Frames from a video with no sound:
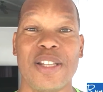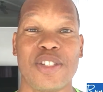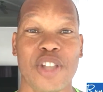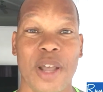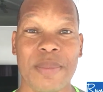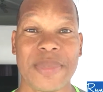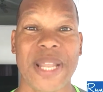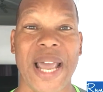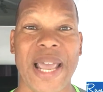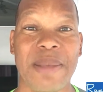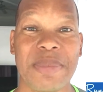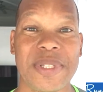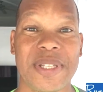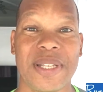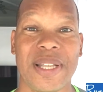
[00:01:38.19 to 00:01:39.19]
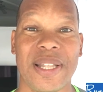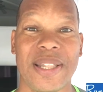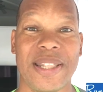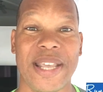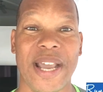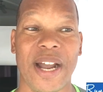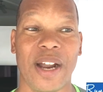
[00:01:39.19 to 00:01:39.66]
Sometimes
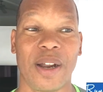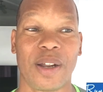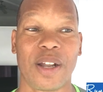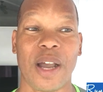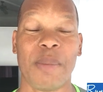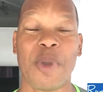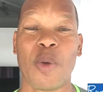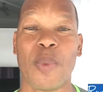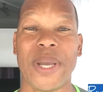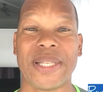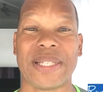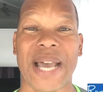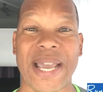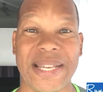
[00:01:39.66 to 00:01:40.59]
they are coming with